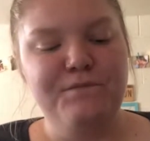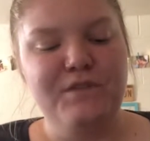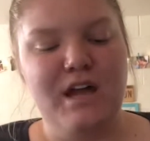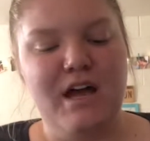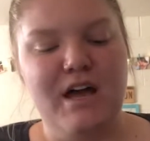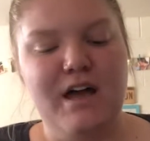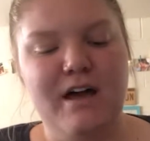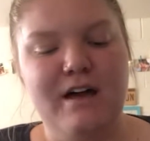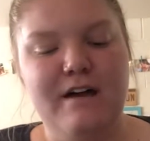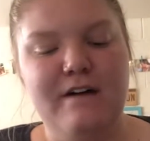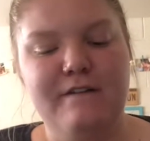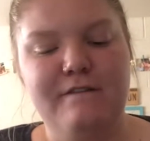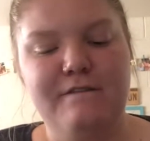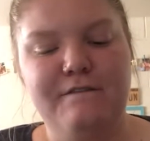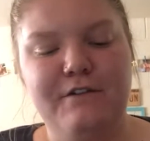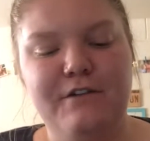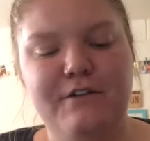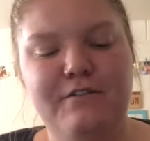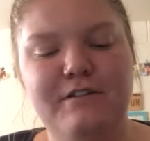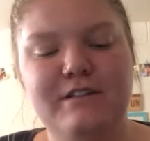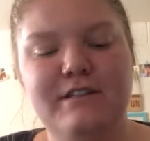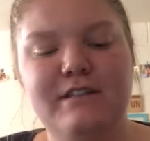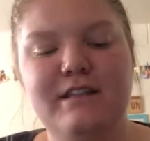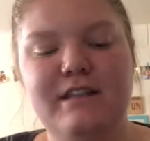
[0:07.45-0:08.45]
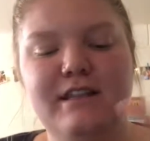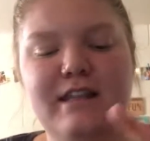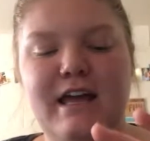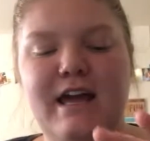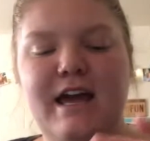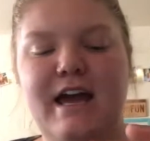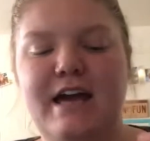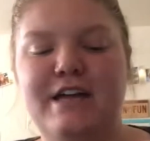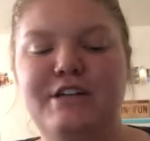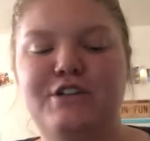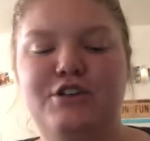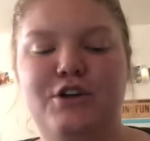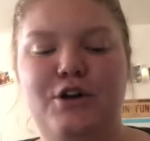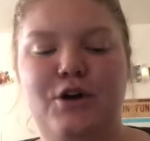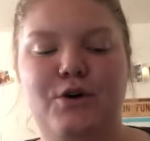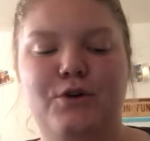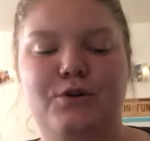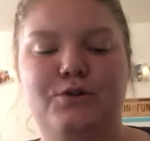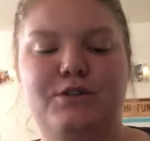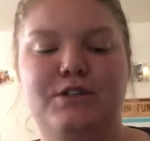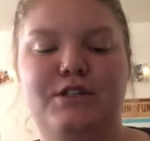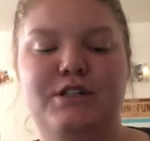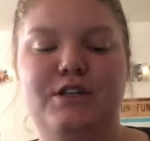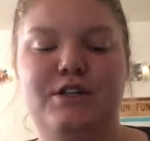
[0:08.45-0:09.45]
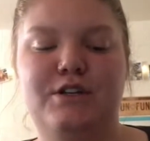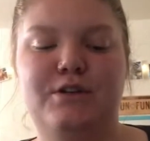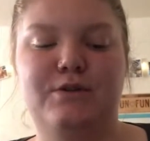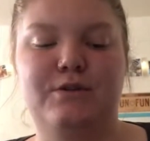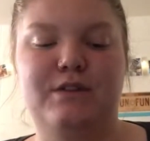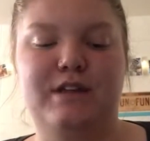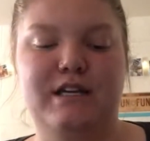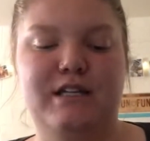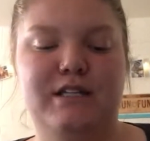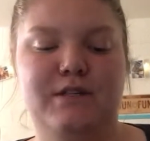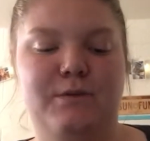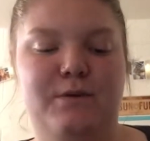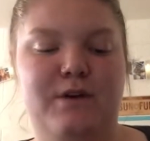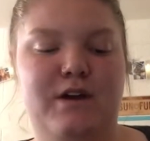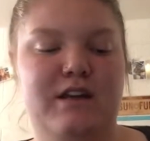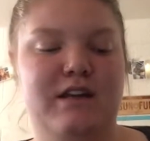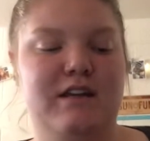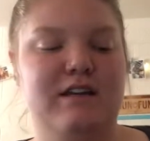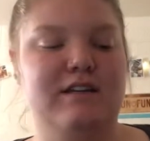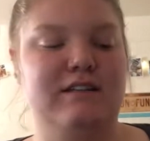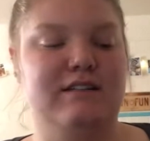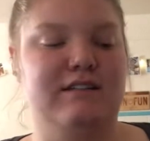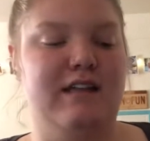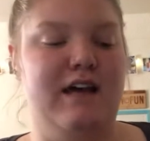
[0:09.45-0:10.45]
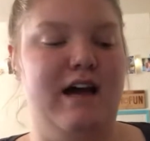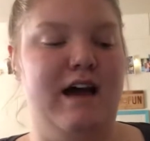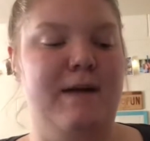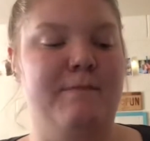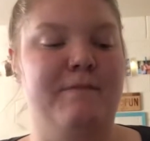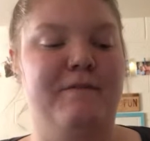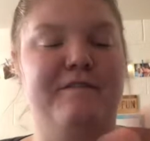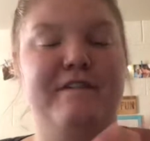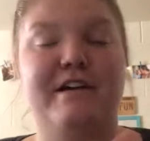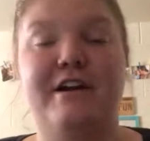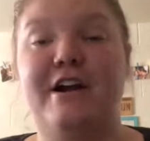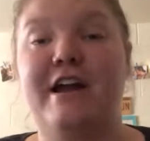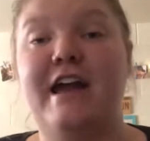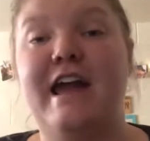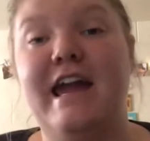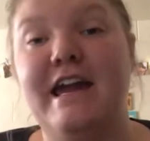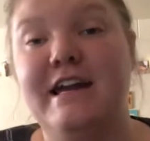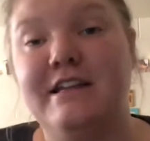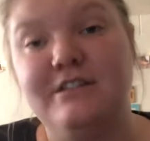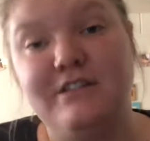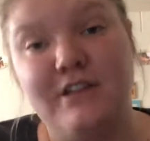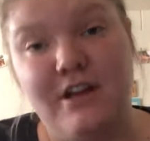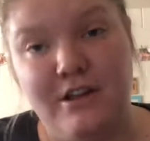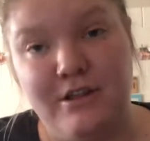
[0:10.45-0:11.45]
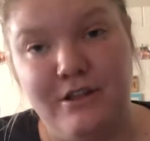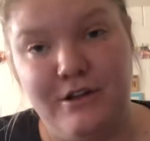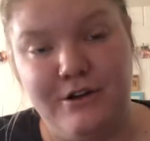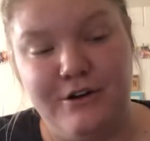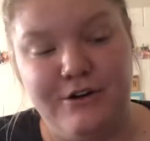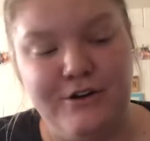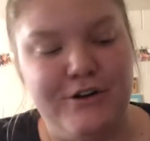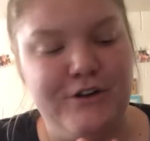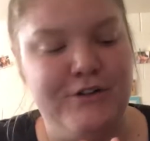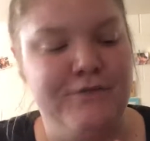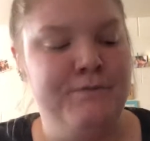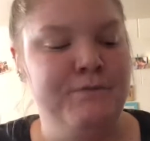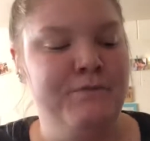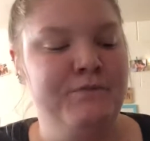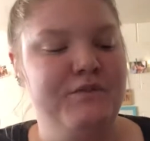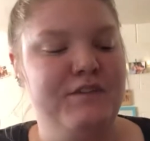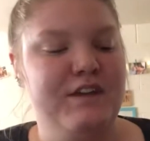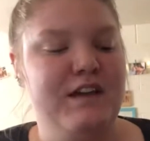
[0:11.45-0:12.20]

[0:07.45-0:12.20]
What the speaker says: For the reason that I chose to do this one is that I'm a very hands-on learner,